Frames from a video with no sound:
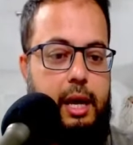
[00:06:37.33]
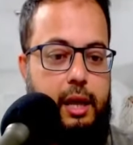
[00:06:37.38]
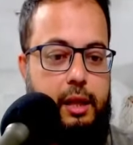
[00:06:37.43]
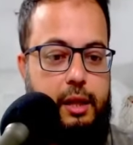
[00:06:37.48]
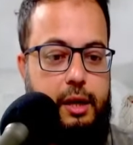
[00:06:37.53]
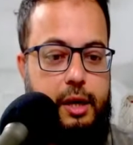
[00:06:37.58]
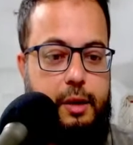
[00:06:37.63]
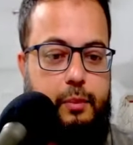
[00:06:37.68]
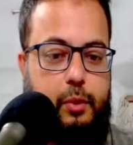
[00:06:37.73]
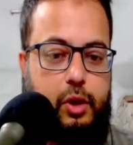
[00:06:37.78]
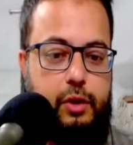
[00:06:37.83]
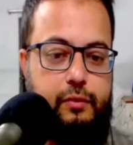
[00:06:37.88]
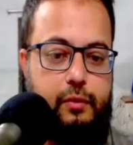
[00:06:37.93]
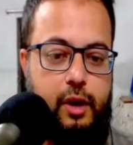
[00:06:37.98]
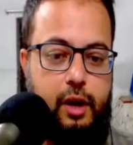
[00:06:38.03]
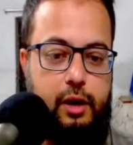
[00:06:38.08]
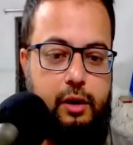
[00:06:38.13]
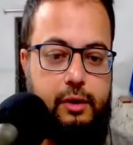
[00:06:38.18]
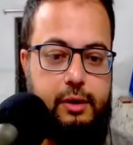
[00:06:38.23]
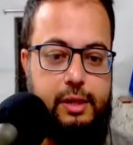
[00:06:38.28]
The report
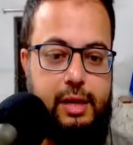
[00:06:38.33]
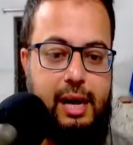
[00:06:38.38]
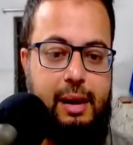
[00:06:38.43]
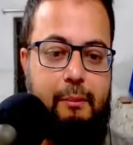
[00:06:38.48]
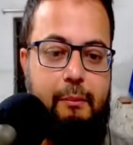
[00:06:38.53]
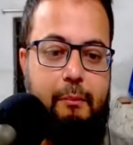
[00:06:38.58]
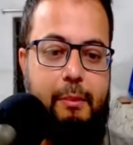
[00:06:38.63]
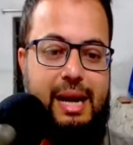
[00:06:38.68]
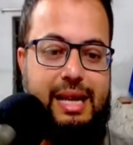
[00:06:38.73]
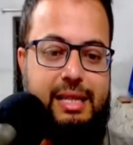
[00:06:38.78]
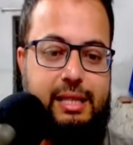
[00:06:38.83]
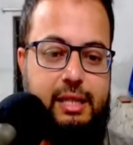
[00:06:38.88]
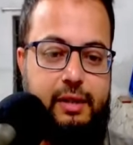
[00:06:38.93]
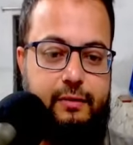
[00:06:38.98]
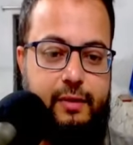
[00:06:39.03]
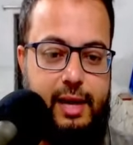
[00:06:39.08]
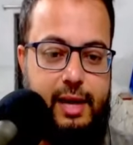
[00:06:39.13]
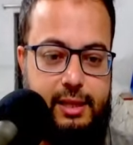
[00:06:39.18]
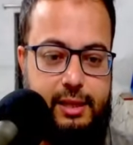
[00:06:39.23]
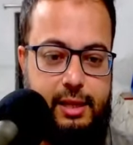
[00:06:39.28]
follows a
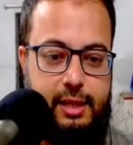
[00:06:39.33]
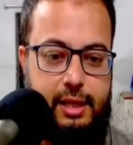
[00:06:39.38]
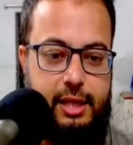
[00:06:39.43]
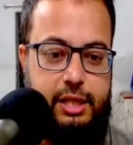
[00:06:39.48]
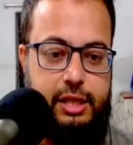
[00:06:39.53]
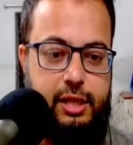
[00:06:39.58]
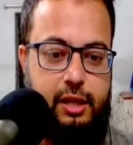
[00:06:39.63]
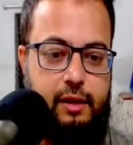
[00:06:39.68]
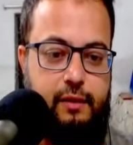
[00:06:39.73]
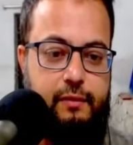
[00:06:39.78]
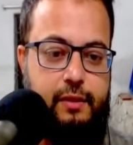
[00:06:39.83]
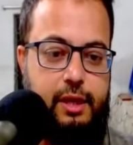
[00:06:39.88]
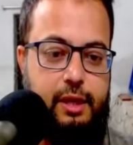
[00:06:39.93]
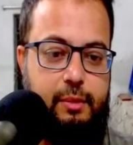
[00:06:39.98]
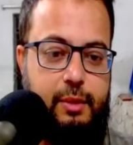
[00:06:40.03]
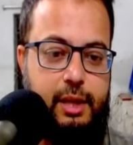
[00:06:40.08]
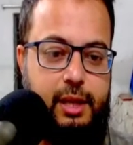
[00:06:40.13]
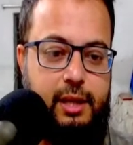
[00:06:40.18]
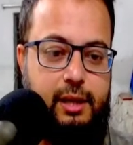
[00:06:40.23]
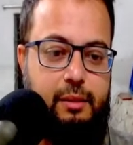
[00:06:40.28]
massive escalation of the
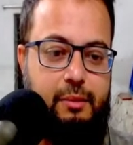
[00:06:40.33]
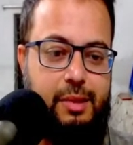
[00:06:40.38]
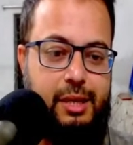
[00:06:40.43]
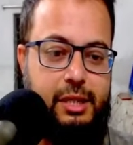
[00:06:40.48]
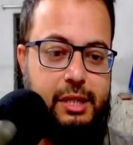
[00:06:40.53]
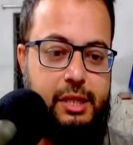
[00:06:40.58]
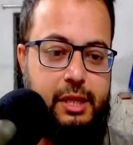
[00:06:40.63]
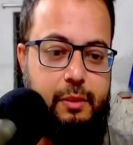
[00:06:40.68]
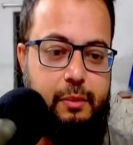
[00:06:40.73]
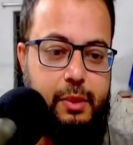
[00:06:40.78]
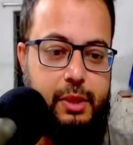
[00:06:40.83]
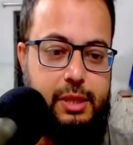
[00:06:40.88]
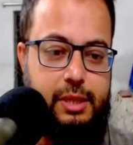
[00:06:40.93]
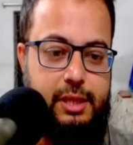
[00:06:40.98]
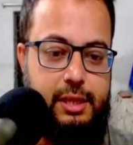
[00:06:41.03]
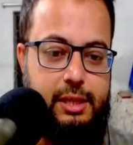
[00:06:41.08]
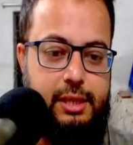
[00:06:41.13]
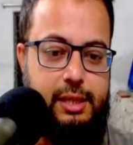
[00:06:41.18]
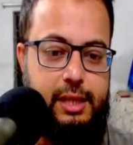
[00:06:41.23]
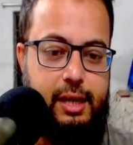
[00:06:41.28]
American military
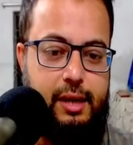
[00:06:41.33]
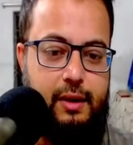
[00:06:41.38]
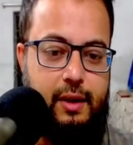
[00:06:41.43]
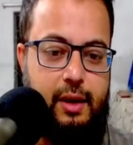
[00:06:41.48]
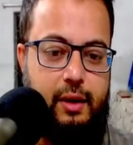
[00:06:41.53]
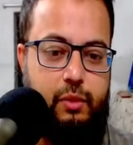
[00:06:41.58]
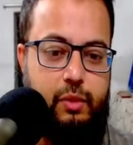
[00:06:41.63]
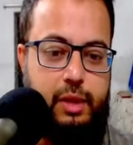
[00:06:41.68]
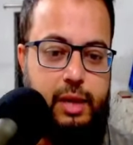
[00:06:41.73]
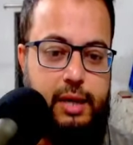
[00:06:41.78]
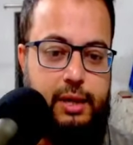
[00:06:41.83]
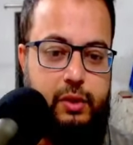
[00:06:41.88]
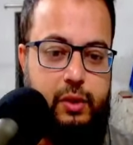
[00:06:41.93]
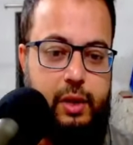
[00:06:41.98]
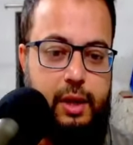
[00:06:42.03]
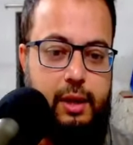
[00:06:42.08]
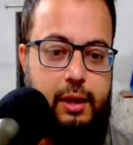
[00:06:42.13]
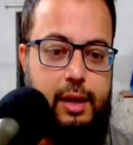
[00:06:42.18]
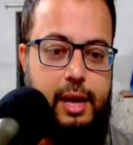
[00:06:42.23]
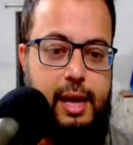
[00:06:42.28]
presence around
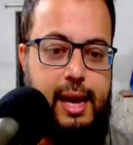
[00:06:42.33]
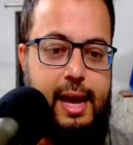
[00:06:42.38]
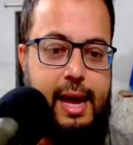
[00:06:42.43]
Israel